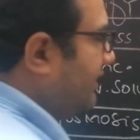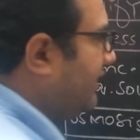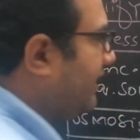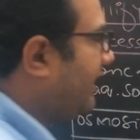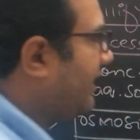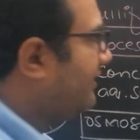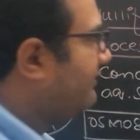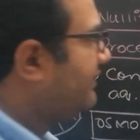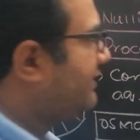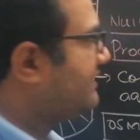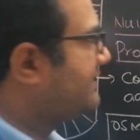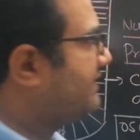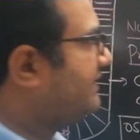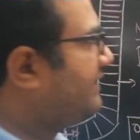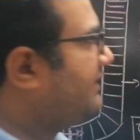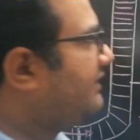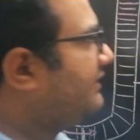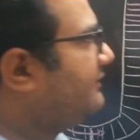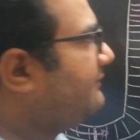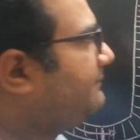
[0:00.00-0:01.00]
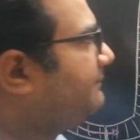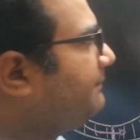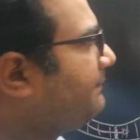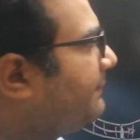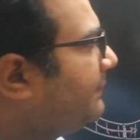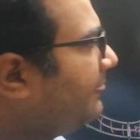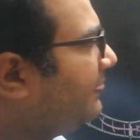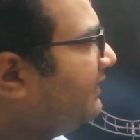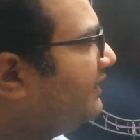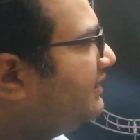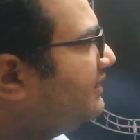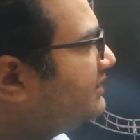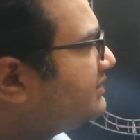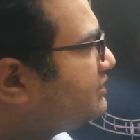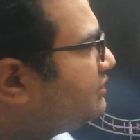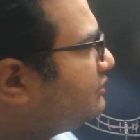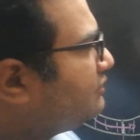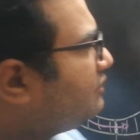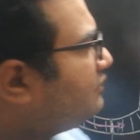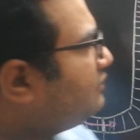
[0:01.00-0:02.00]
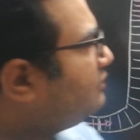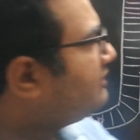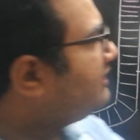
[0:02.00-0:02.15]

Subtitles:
Kelvin scale. So through